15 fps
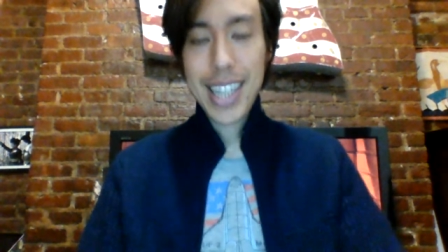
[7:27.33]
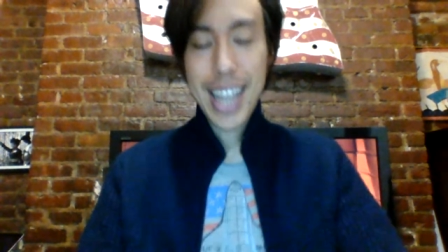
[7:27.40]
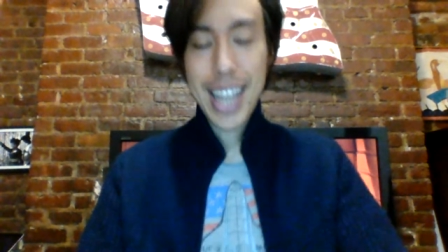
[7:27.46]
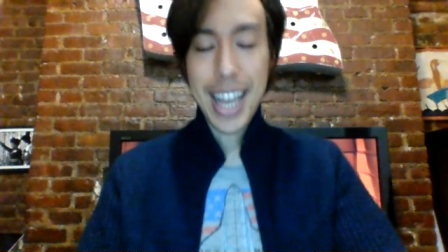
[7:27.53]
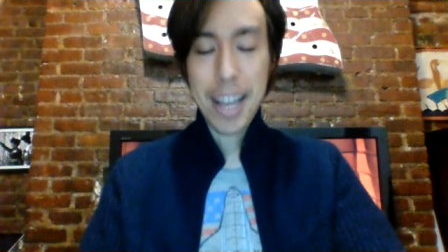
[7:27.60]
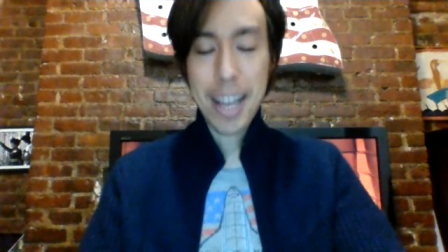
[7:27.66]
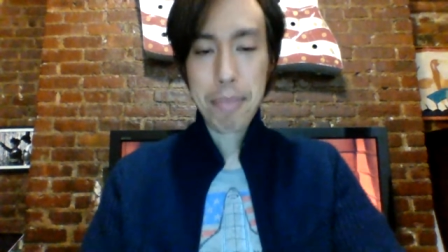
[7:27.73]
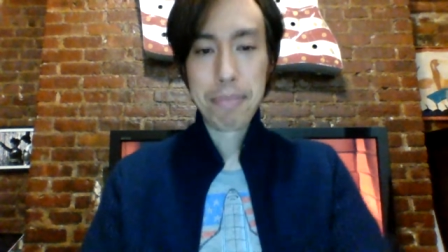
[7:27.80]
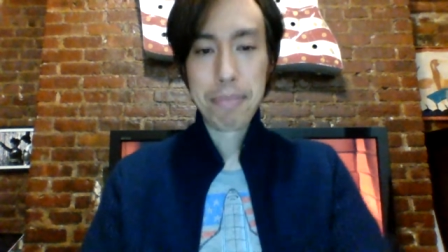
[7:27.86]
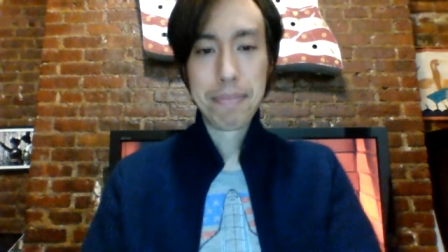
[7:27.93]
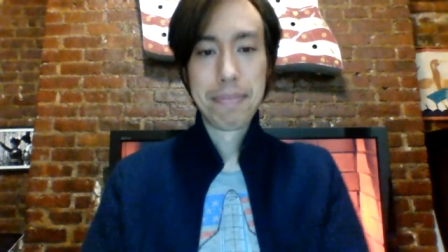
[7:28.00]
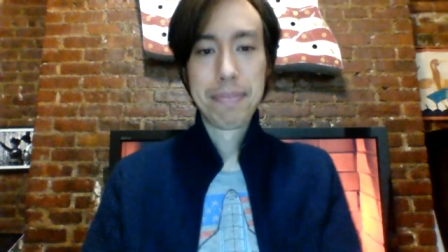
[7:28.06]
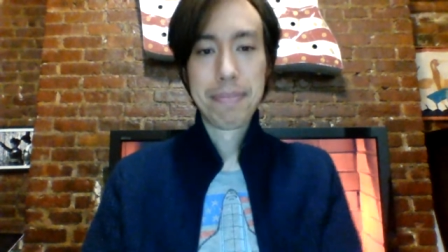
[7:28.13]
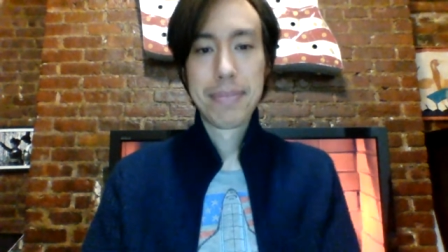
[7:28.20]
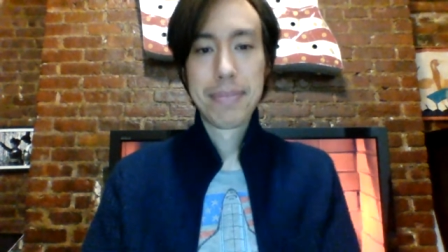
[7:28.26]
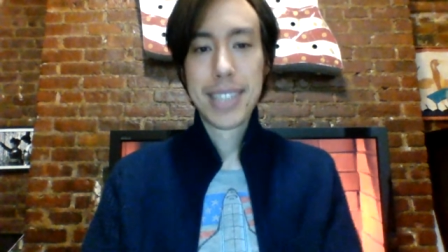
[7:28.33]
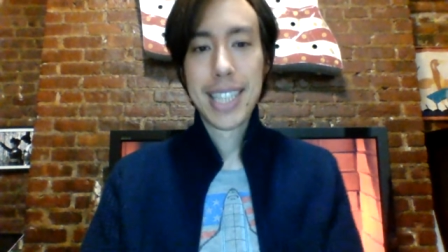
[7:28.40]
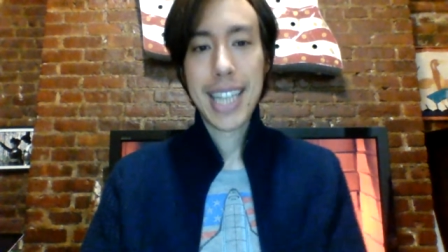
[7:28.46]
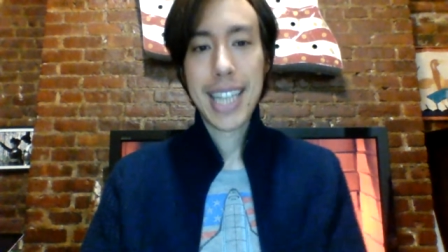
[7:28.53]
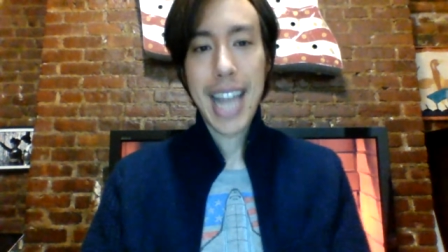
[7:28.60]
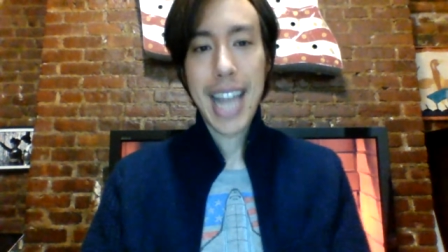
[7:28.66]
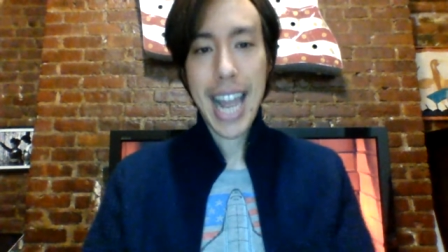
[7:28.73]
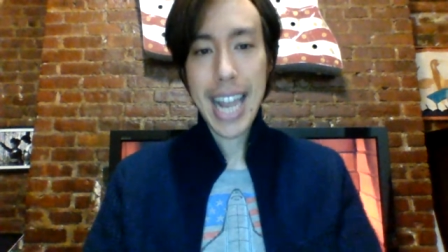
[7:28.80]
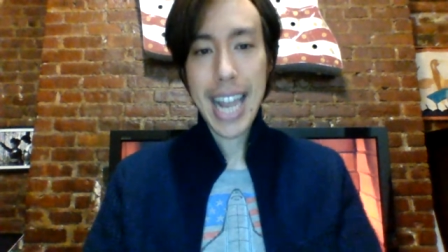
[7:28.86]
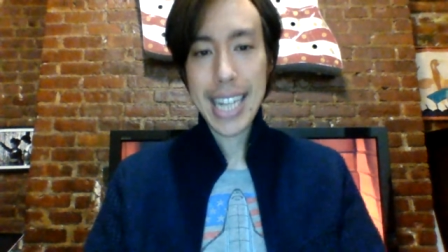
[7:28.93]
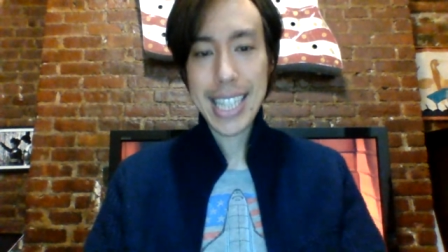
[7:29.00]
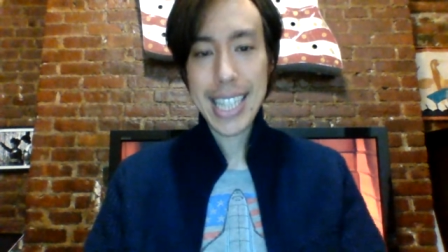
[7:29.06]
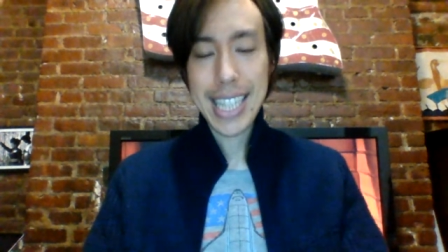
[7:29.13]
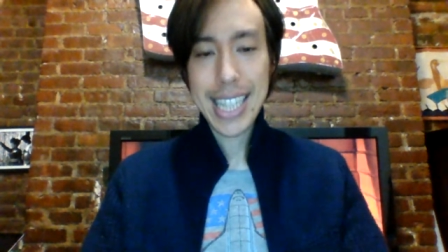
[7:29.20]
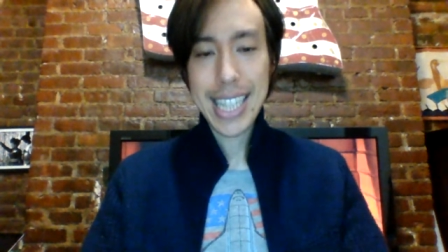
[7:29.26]
And
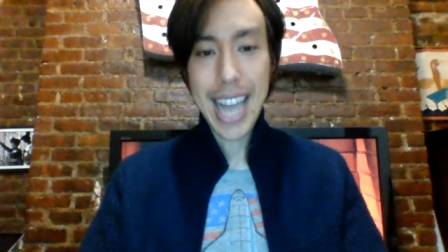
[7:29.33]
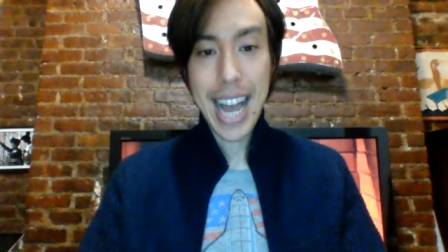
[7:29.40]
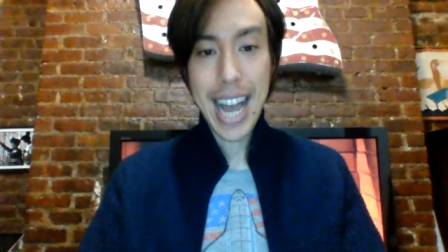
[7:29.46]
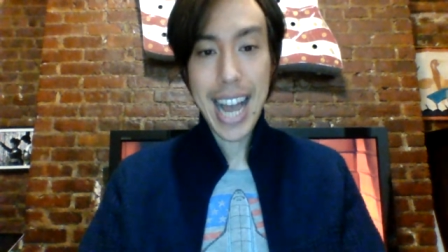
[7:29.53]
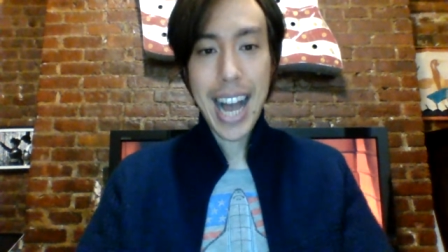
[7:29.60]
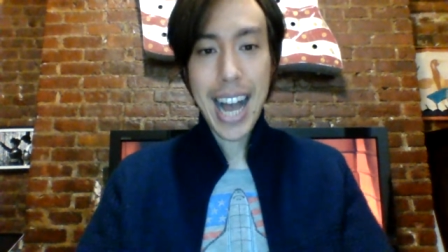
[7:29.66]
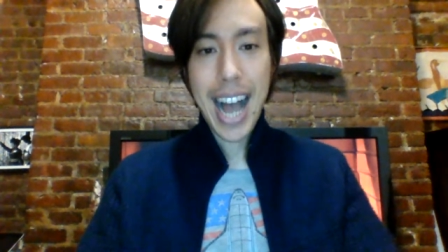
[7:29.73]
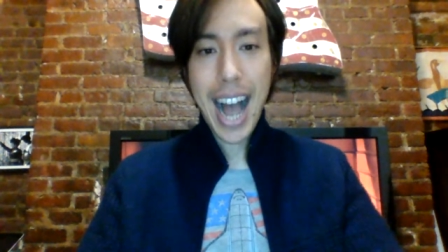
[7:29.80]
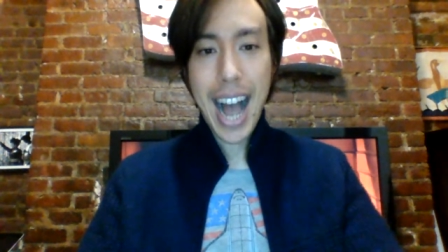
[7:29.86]
yeah,